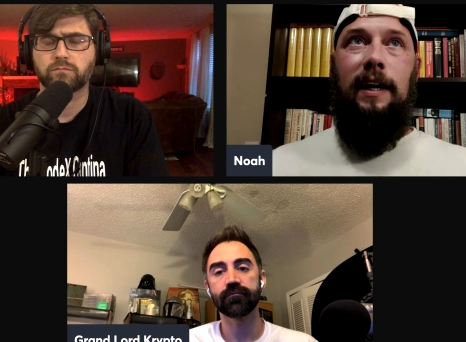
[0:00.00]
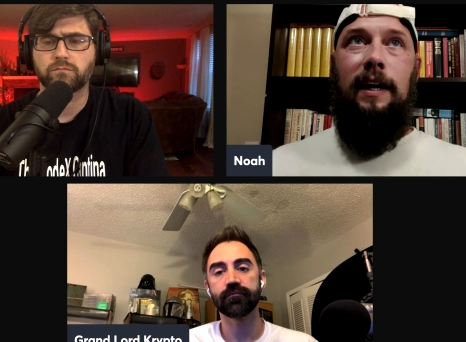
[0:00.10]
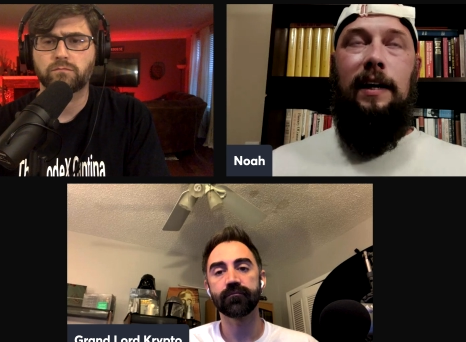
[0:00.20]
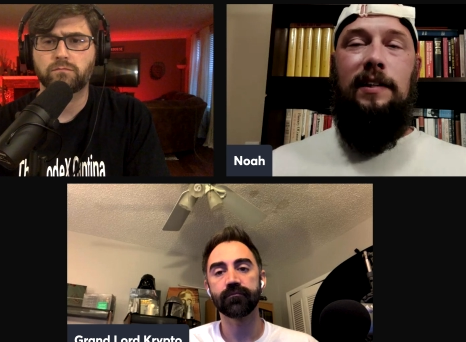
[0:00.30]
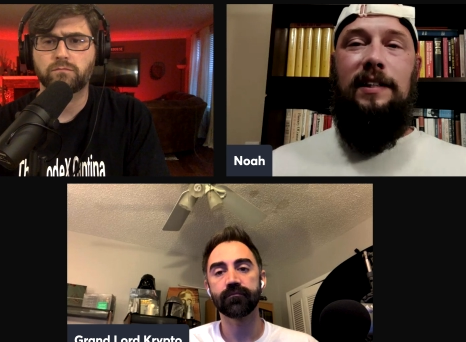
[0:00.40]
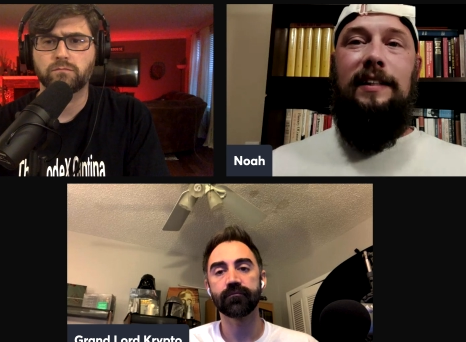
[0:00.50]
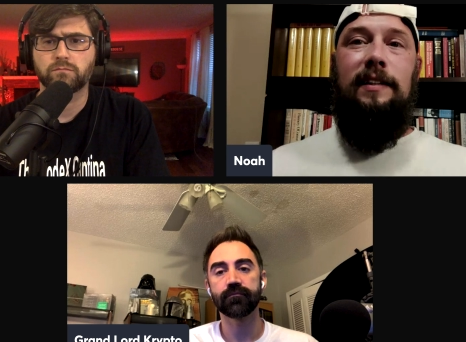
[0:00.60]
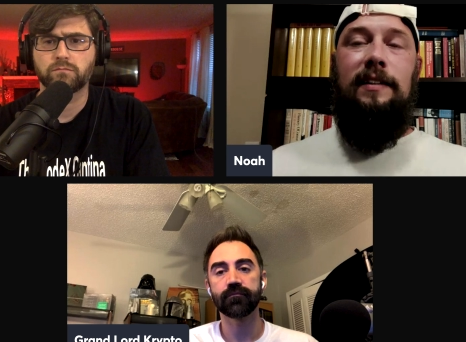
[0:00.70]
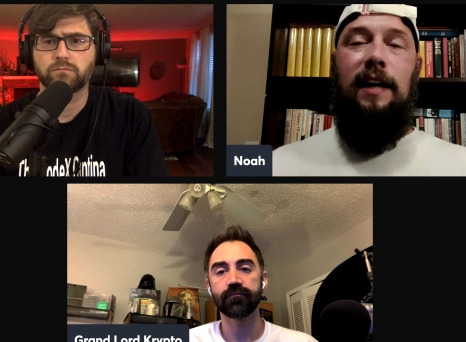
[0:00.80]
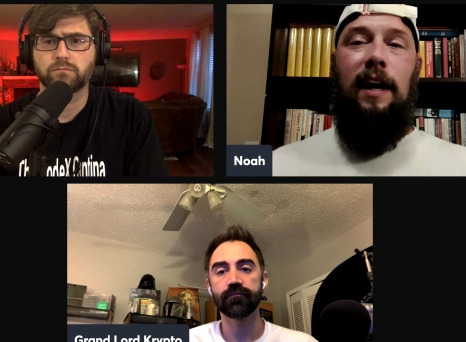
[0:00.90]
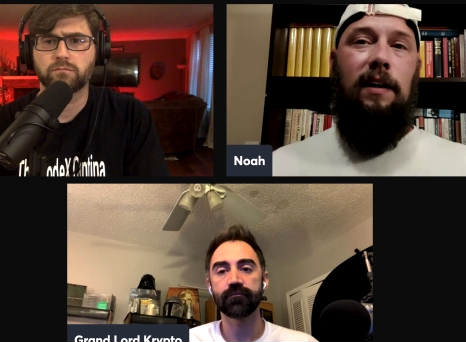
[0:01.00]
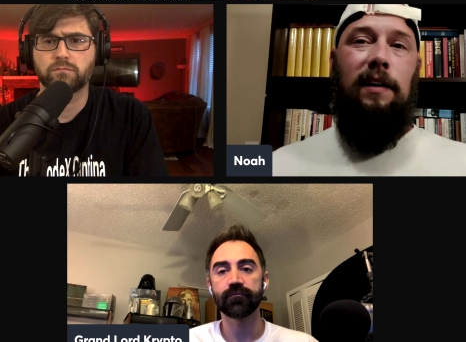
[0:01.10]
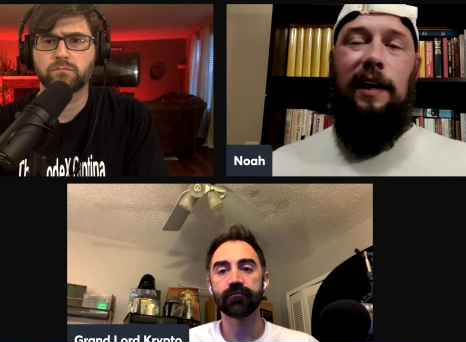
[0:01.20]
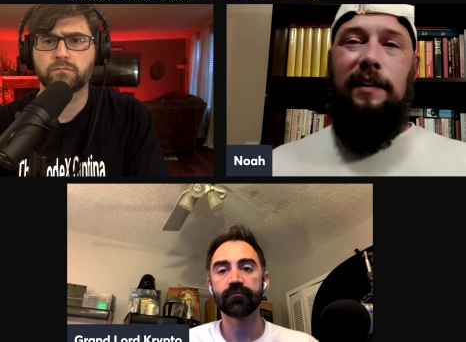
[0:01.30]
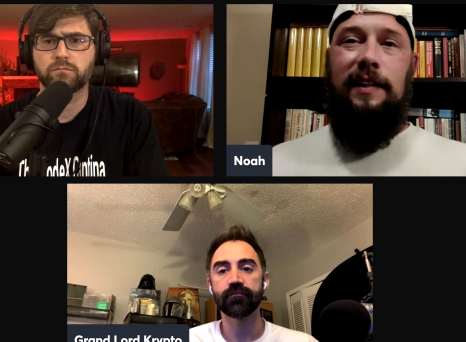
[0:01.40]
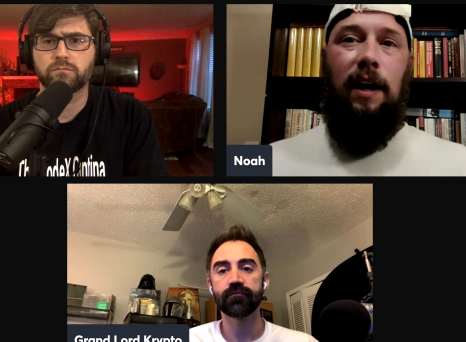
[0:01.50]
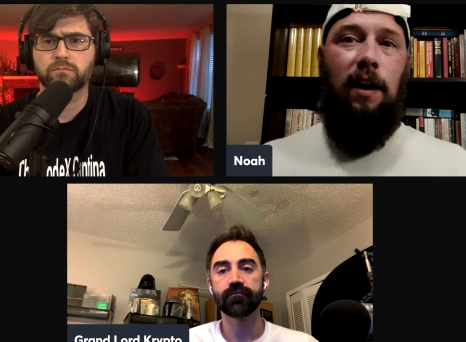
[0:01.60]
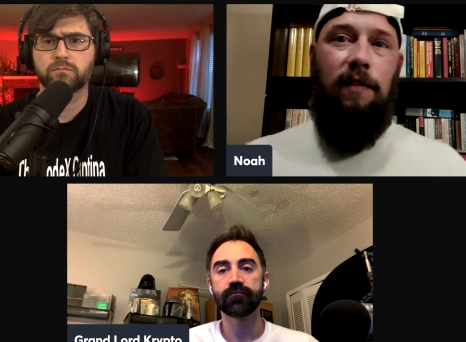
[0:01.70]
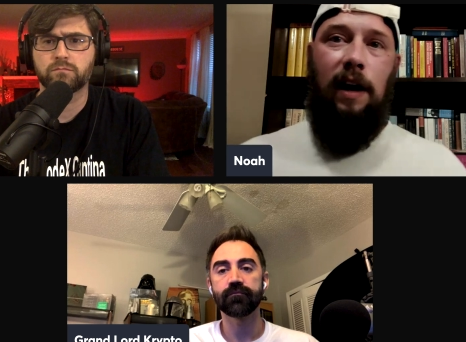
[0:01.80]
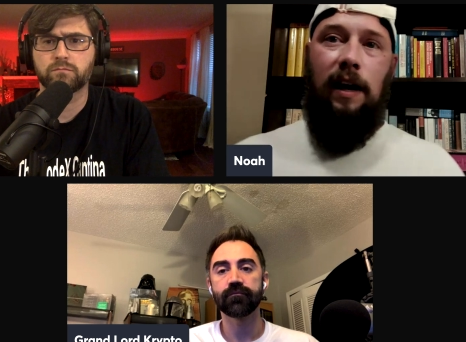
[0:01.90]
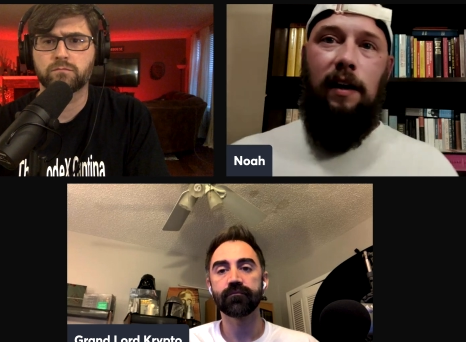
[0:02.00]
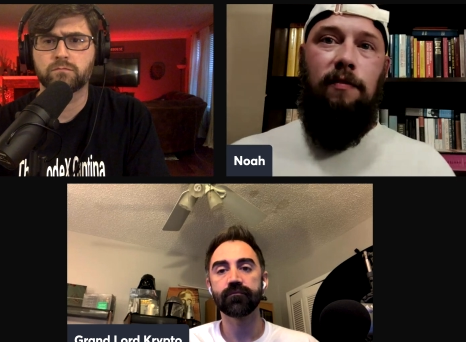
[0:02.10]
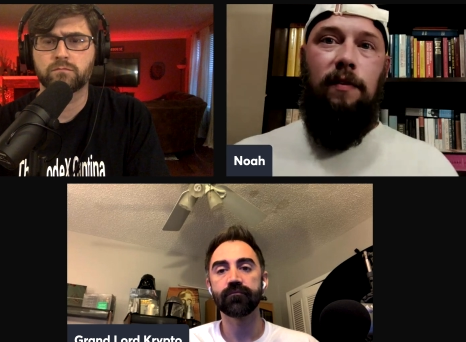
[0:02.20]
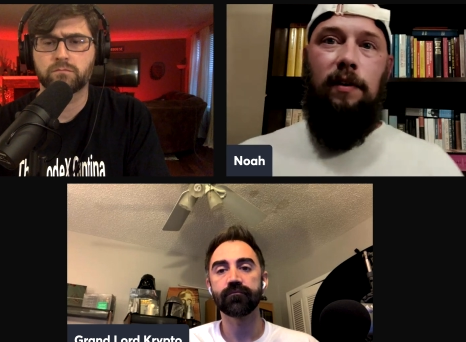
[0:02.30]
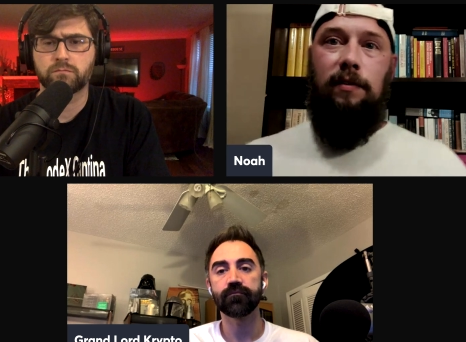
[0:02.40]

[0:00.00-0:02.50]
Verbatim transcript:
Speaker 1: it is ter like Theravada,